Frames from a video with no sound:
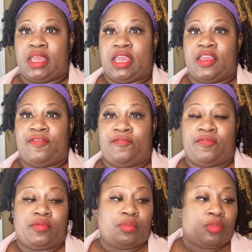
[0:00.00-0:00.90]
If
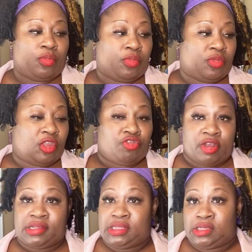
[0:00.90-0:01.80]
the
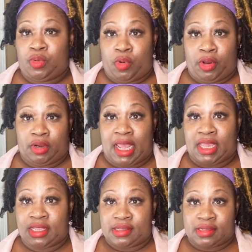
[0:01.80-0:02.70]
dress doesn't work, like
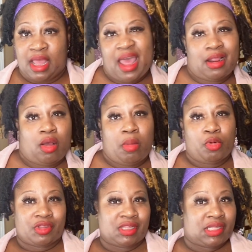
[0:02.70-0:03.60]
it's kind of
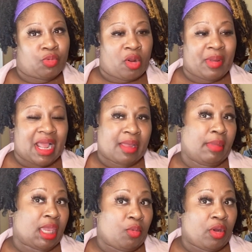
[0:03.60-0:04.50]
almost doesn't work, but I can
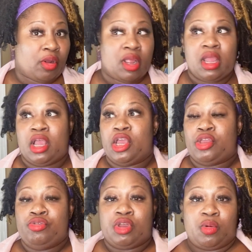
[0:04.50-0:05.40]
make it work,
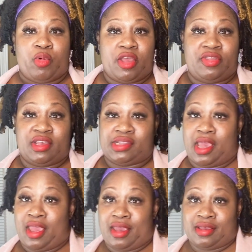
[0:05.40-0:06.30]
you can wear this
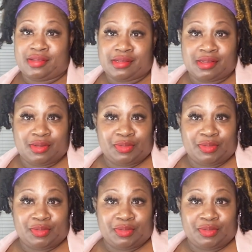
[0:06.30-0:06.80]
as